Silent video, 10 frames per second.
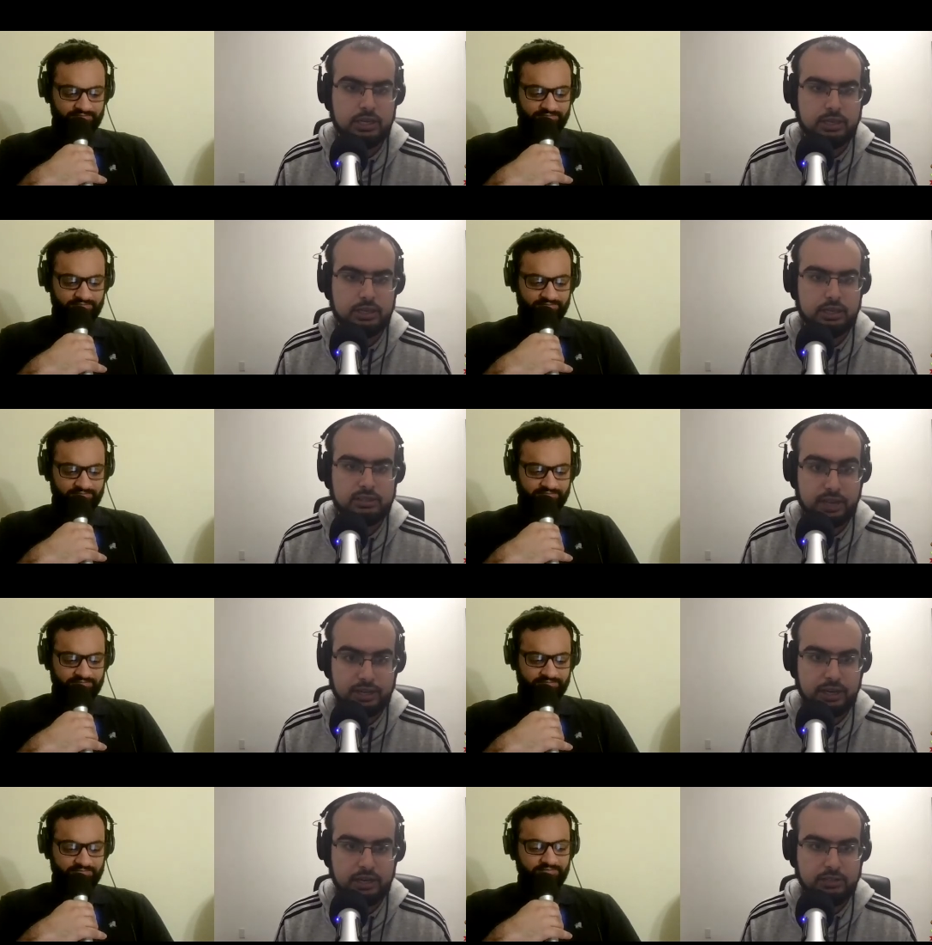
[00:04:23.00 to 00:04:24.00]
Speaker 1: the second
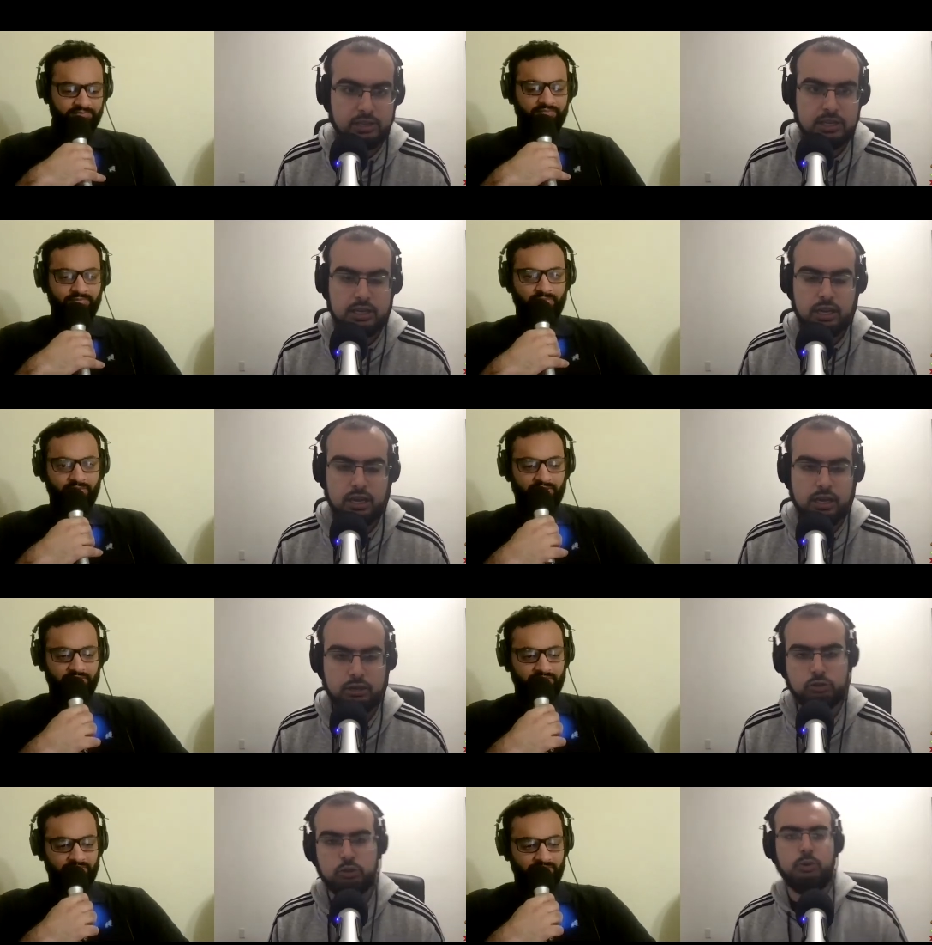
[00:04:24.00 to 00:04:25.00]
innings. Uh,
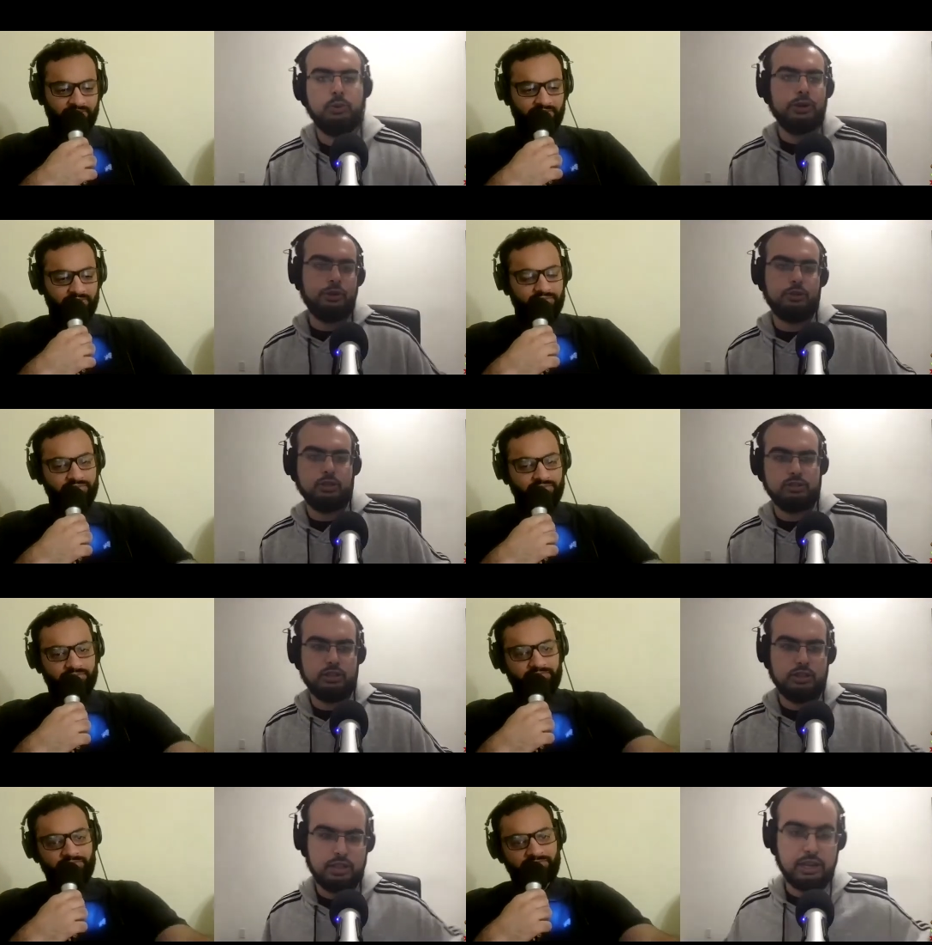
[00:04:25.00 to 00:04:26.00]
so, what were your thoughts
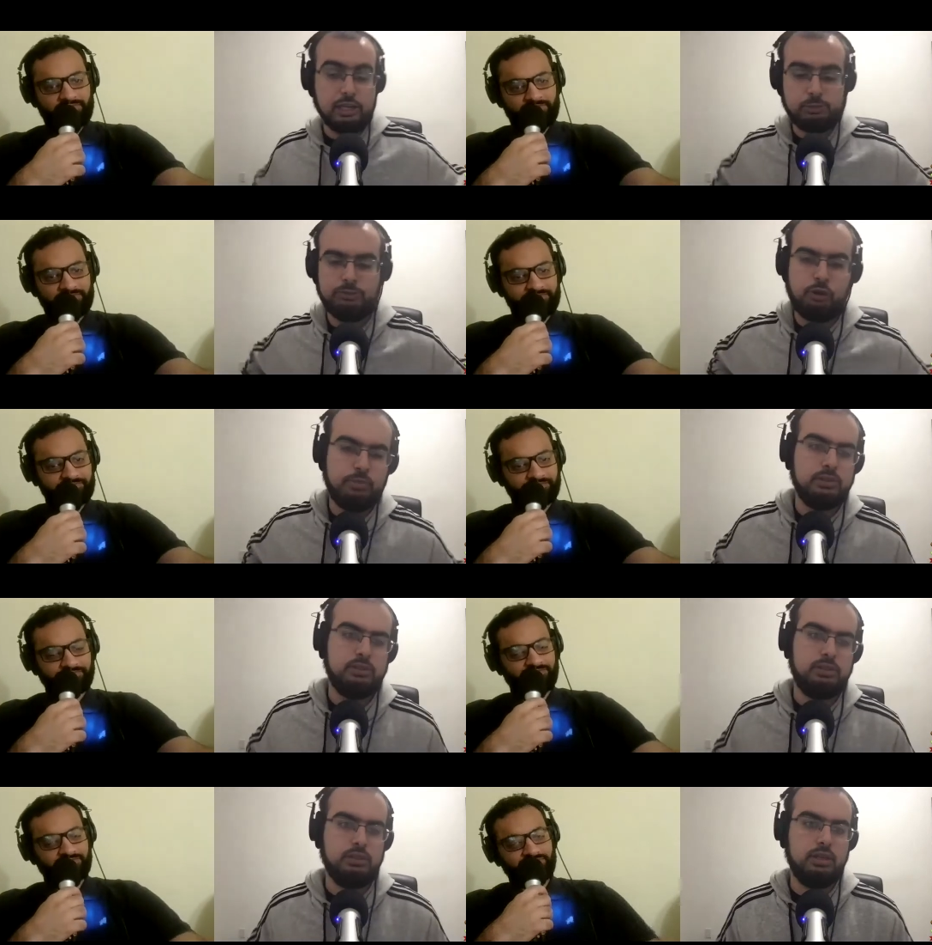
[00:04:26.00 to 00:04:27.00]
on England's
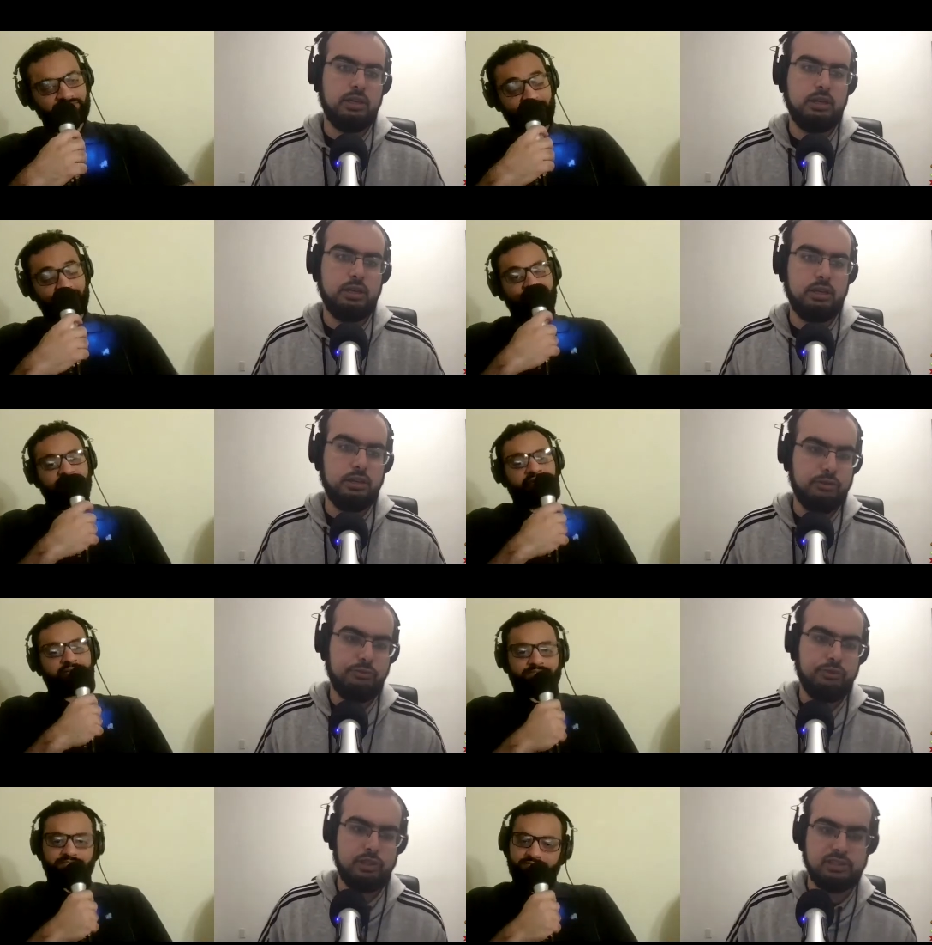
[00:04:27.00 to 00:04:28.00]
performance uh,
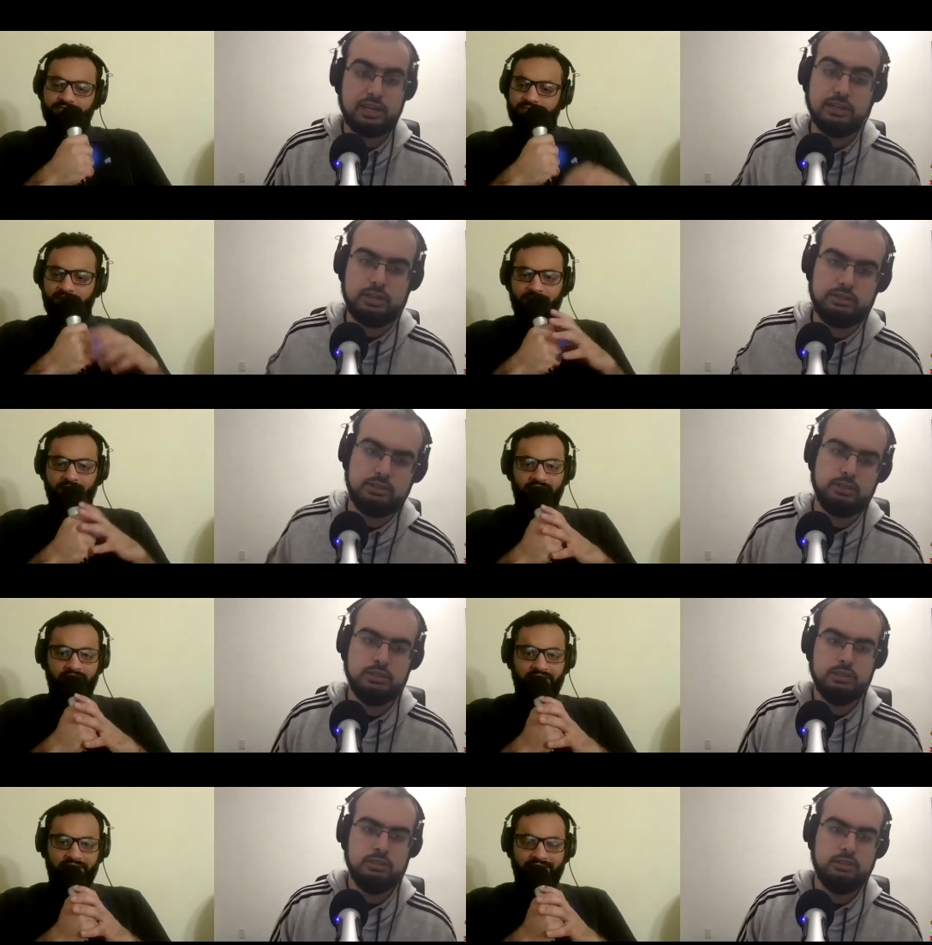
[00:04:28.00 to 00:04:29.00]
for the second test?
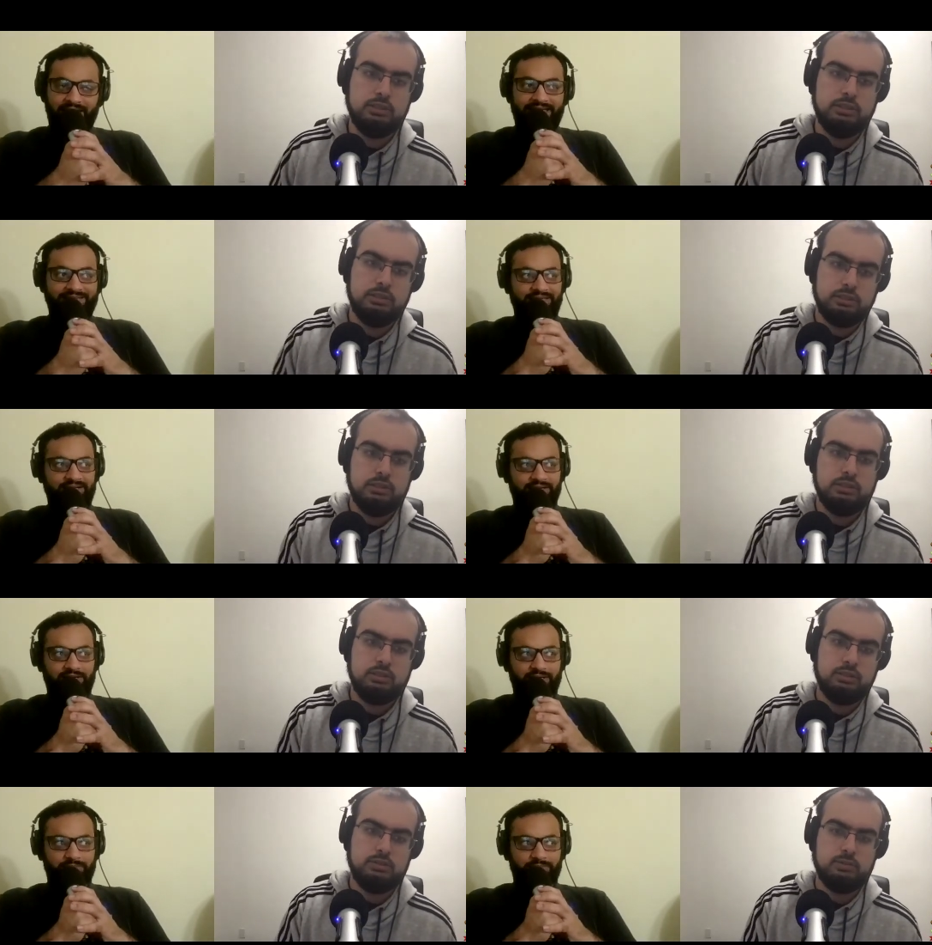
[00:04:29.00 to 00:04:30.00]
Speaker 2: Yeah, I think.
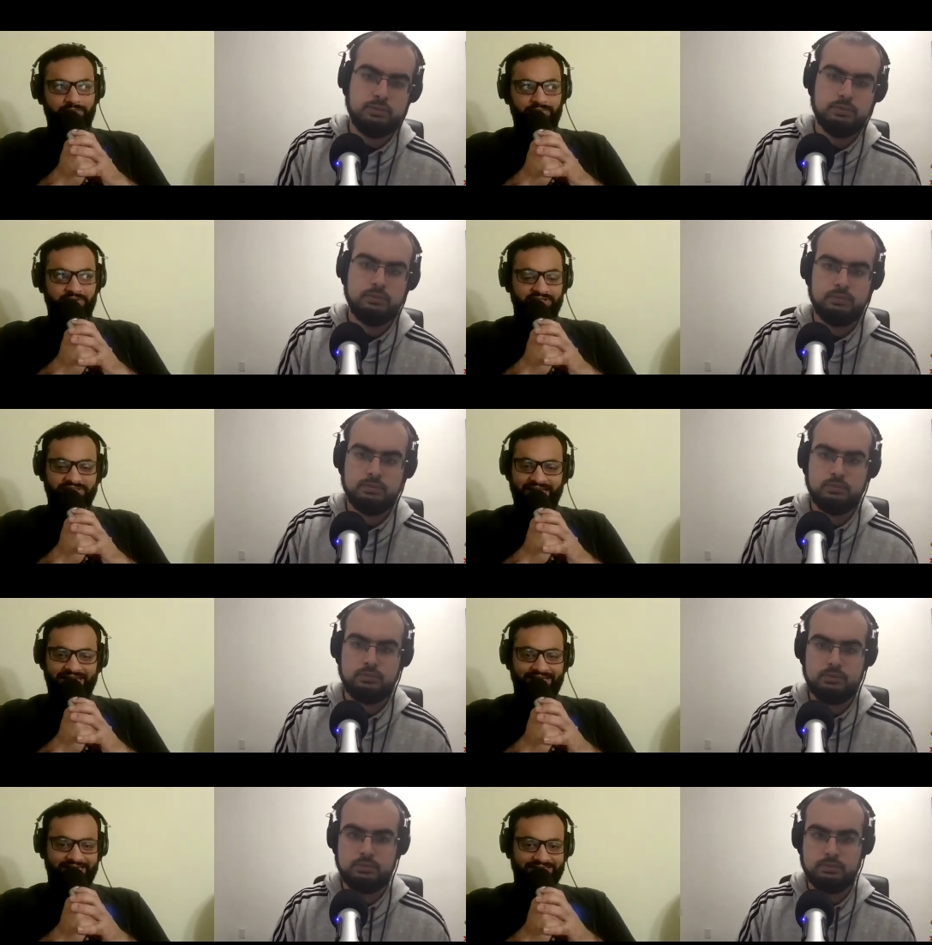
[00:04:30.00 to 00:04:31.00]
Uh... The
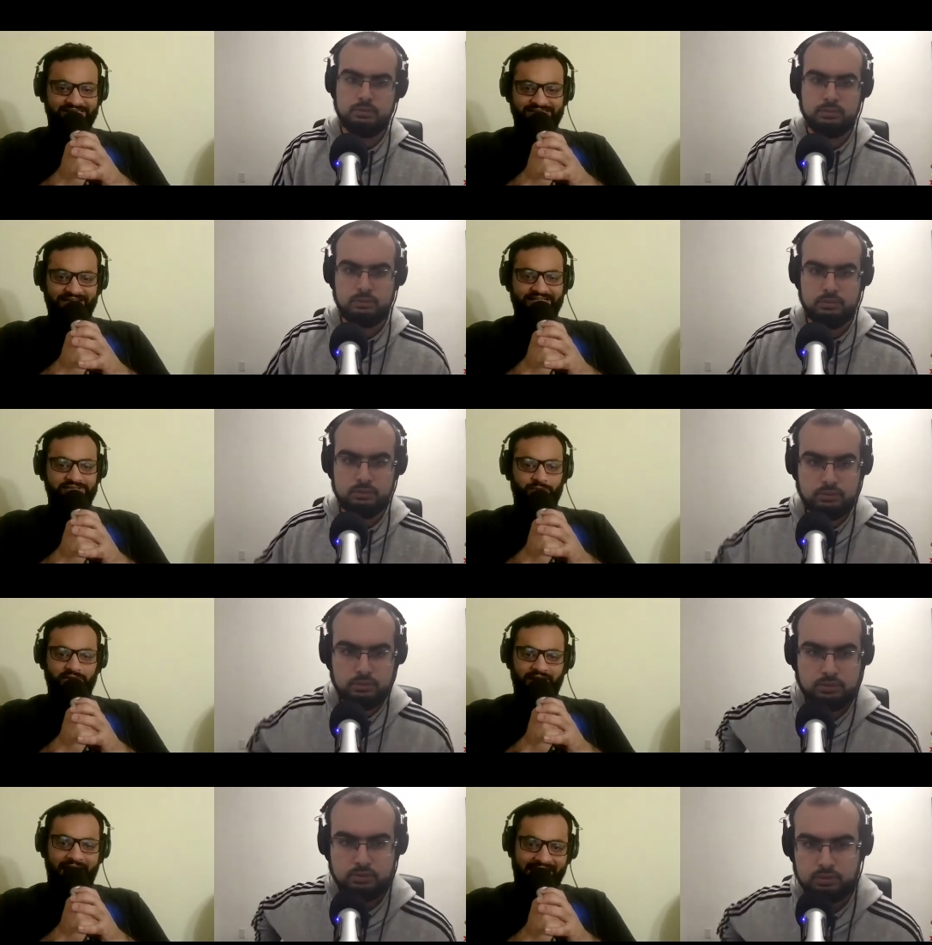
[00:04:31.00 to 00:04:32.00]
second test, these guys
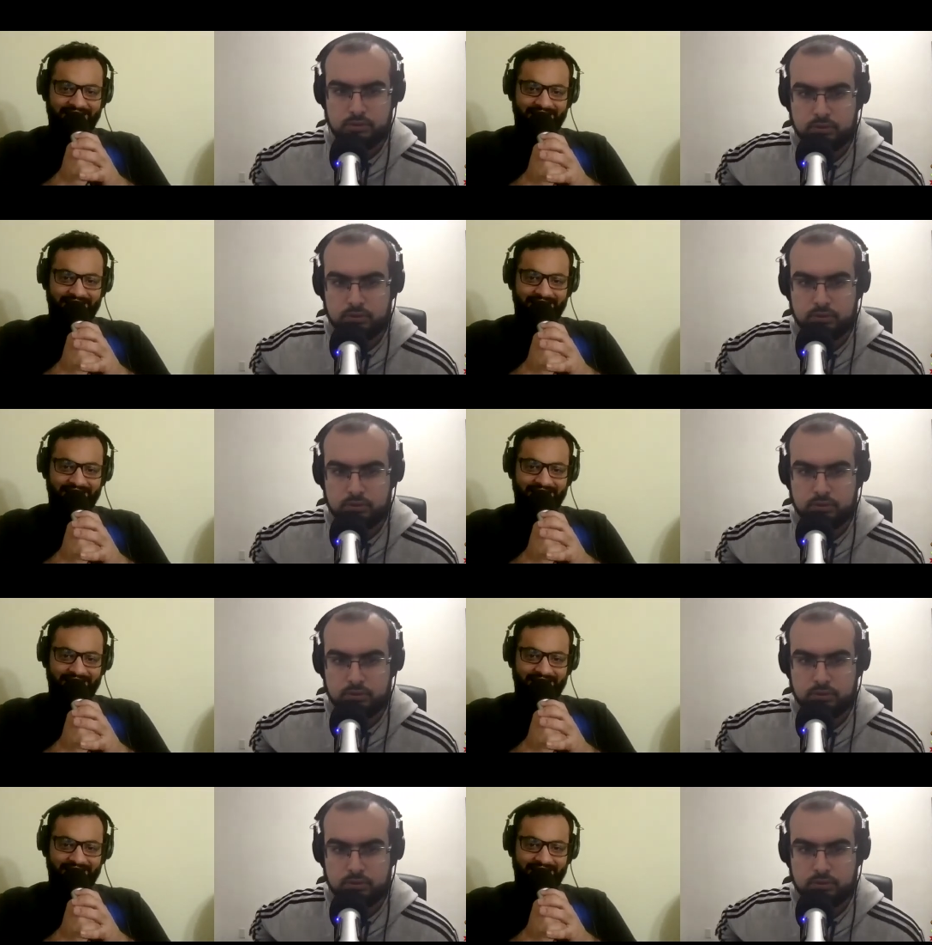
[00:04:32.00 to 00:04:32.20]
were at it. I